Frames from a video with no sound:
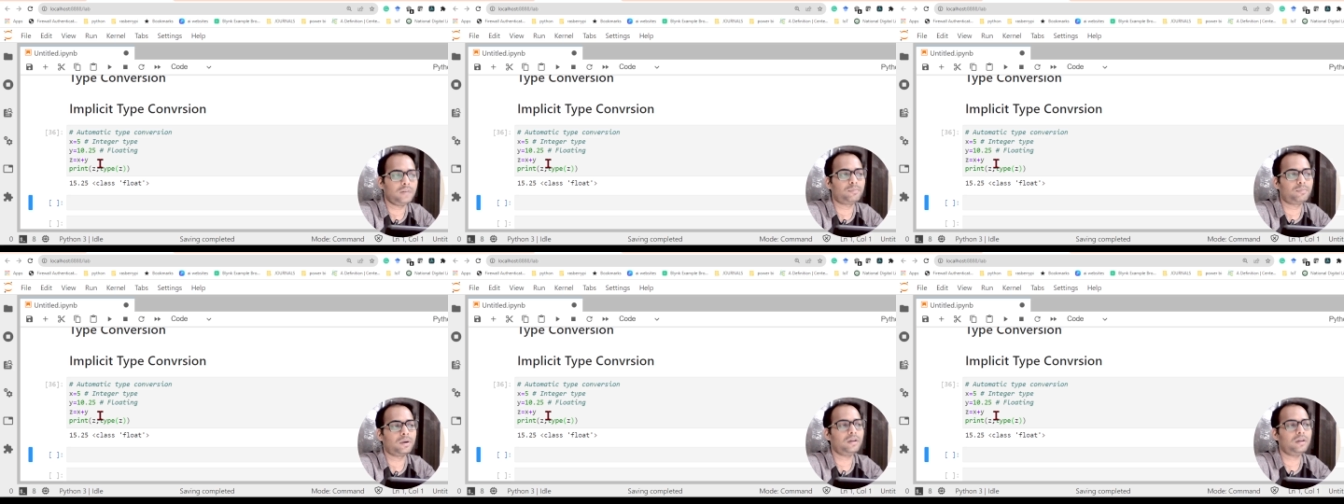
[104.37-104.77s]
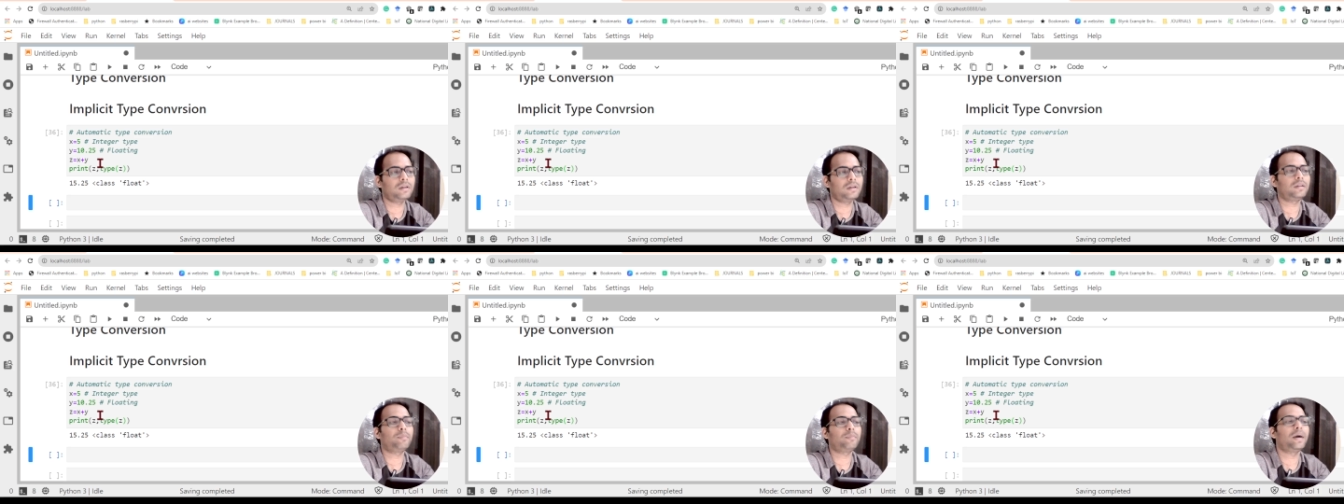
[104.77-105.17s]
but
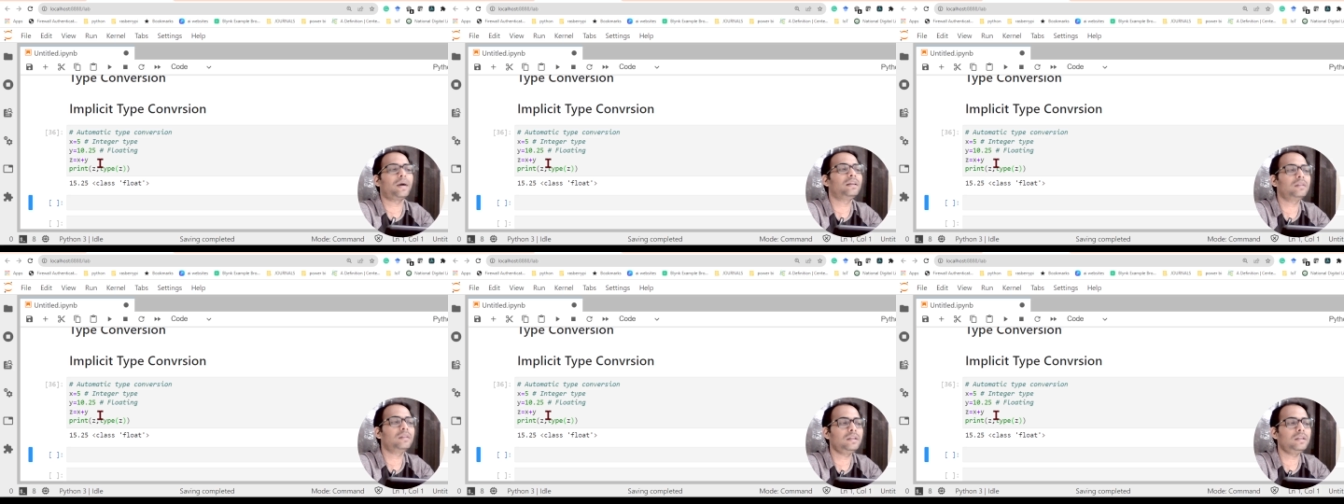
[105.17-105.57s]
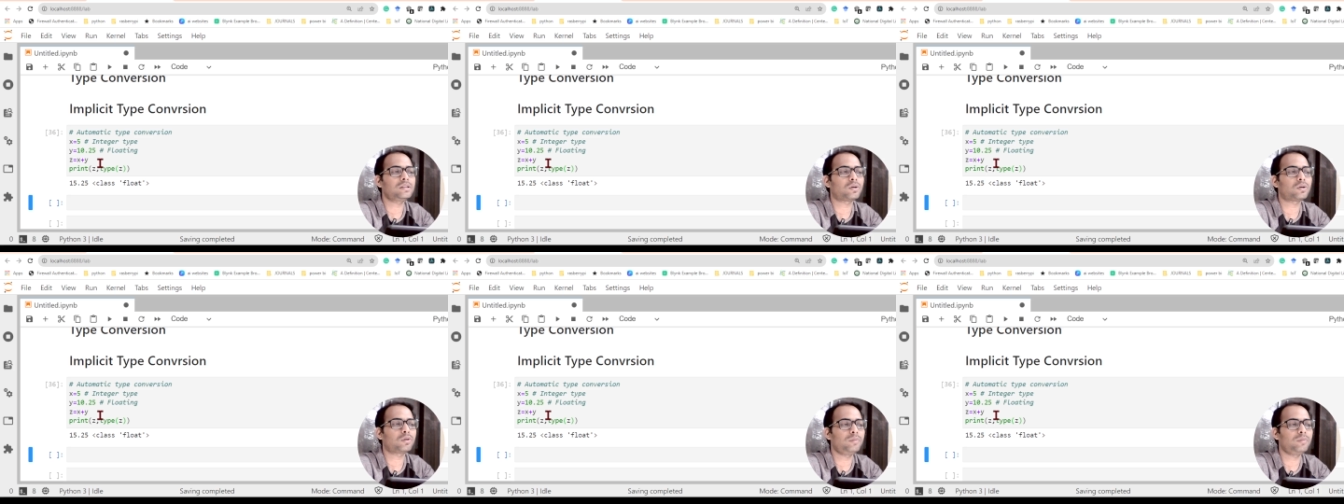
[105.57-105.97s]
the Python is
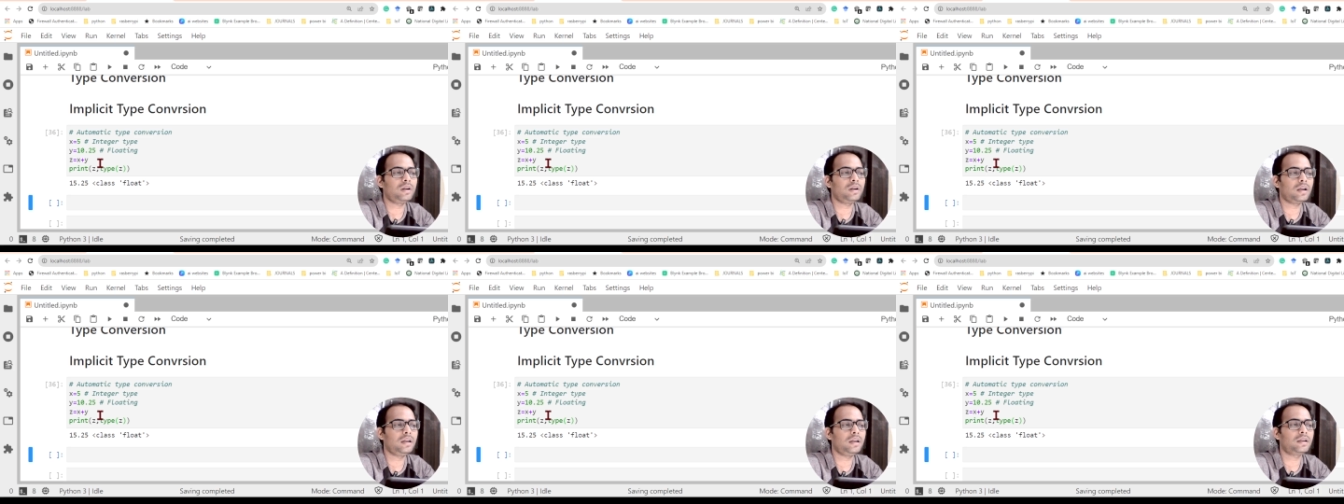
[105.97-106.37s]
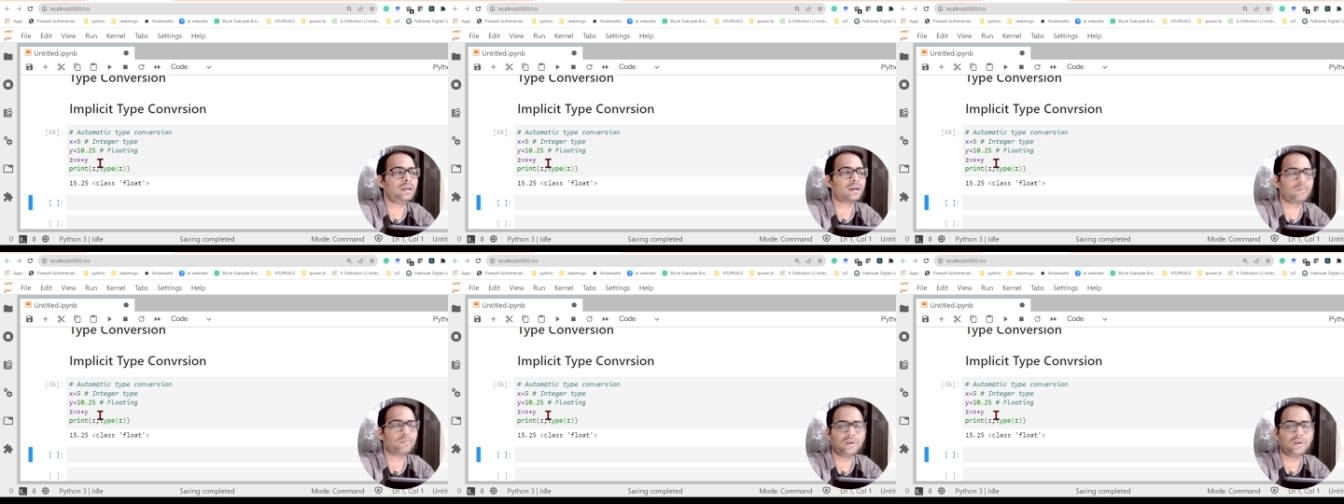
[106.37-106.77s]
automatically
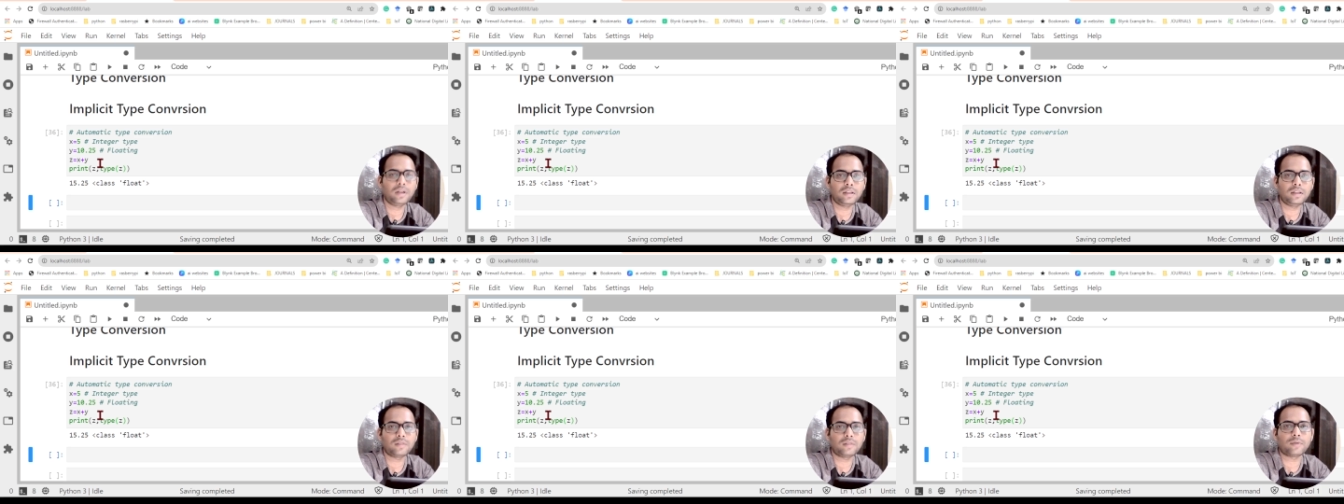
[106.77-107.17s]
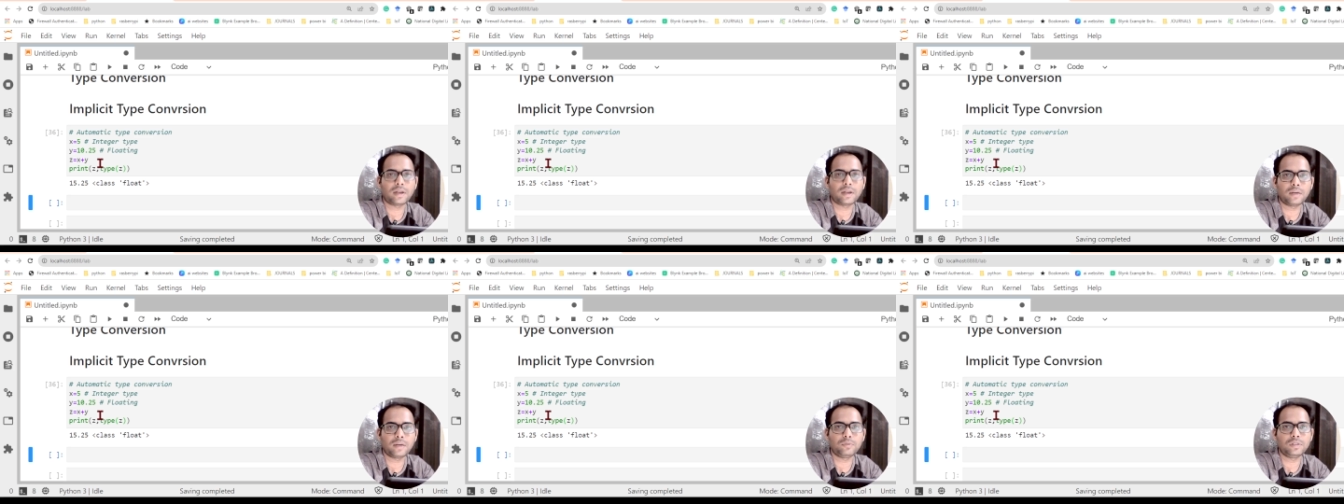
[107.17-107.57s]
converting the
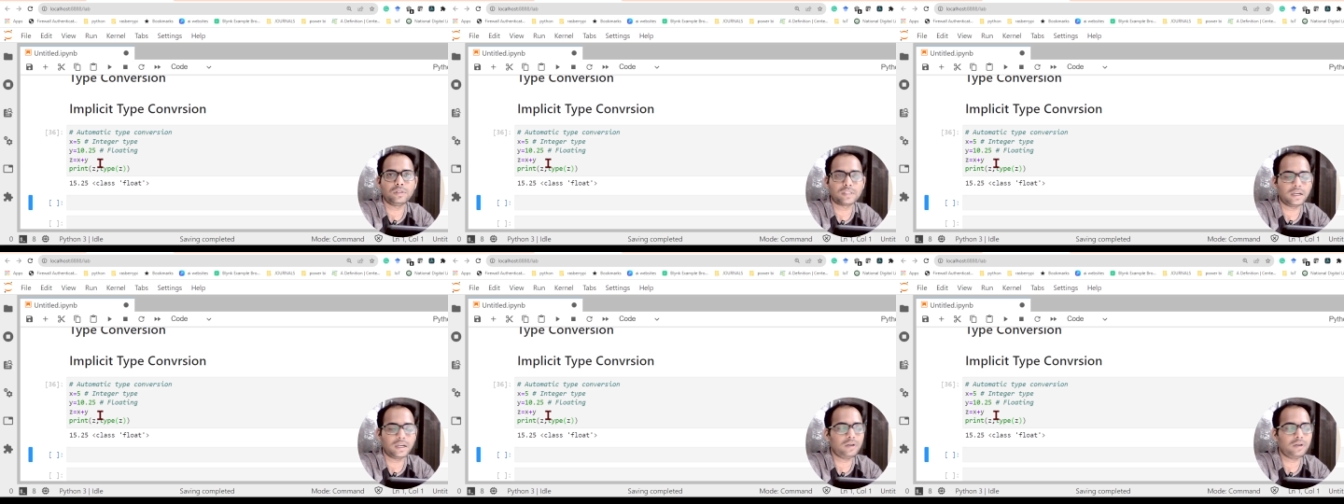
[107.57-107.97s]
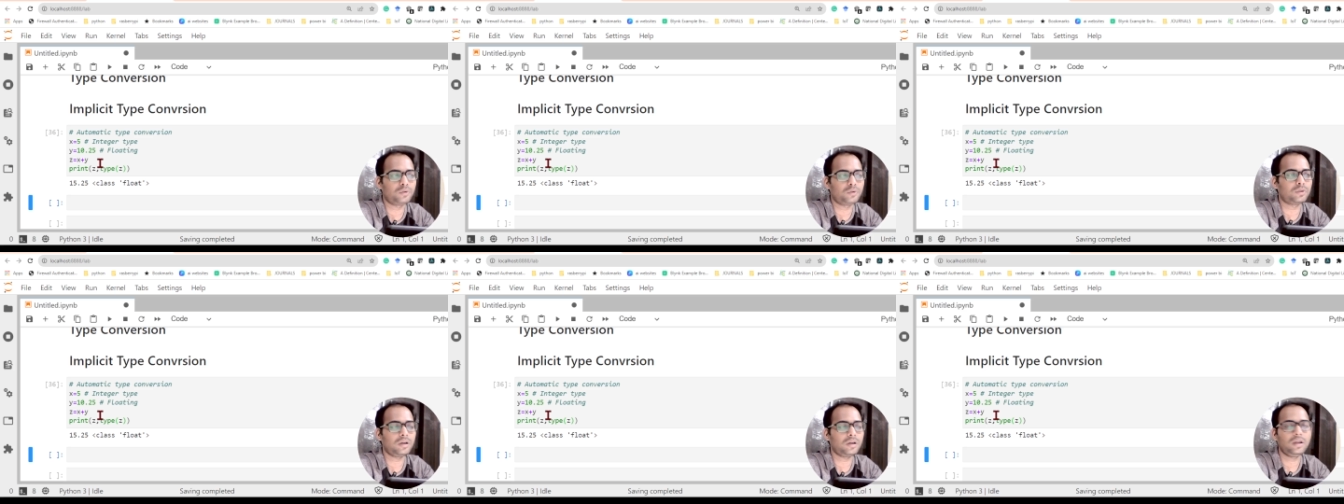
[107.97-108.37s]
variable z
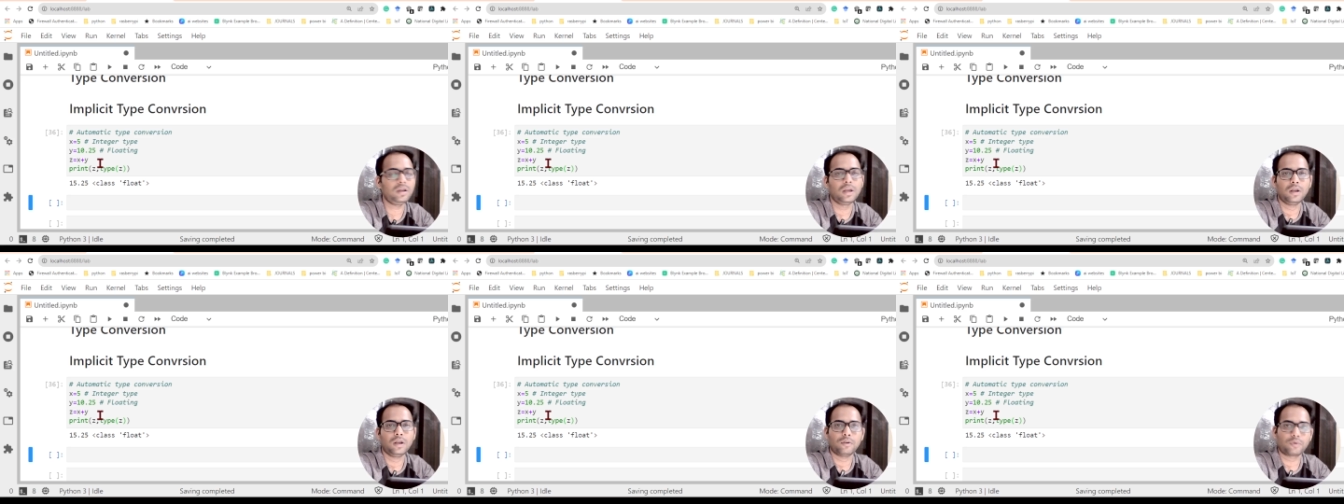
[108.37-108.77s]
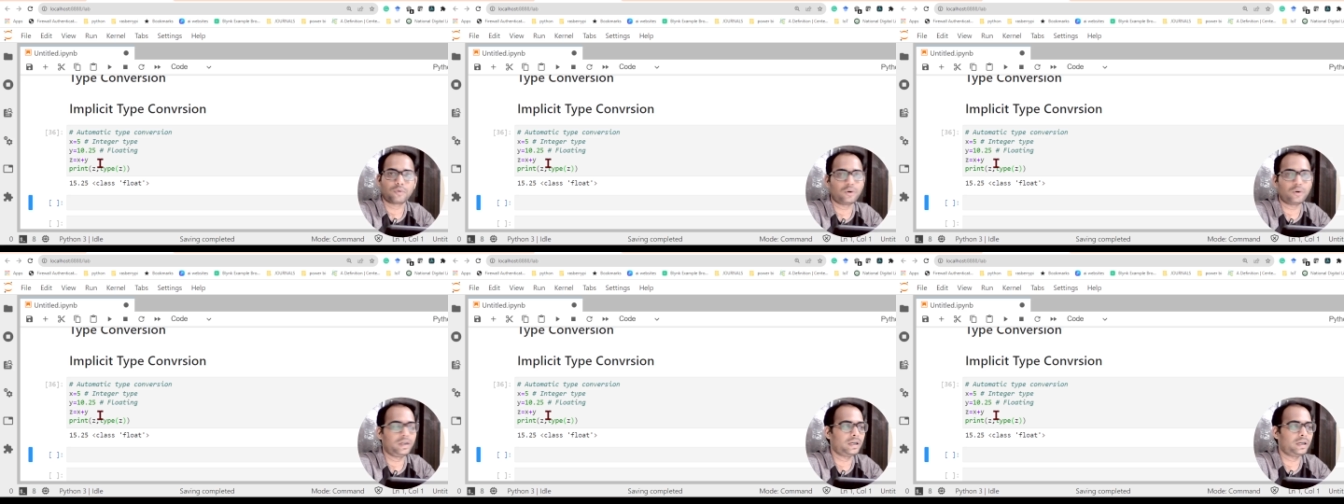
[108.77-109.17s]
to the
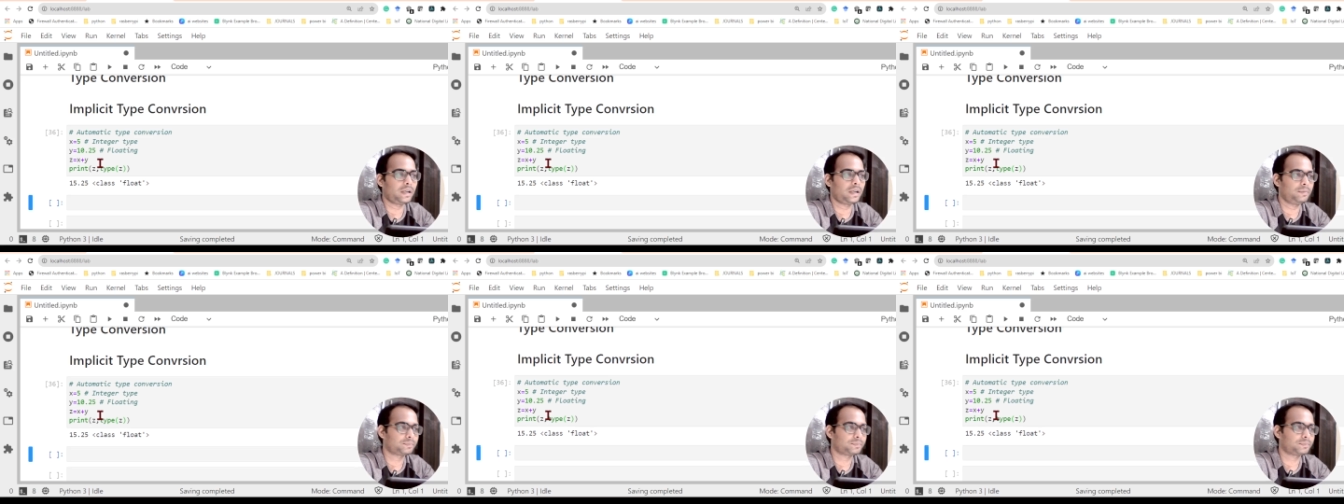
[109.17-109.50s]
floating type.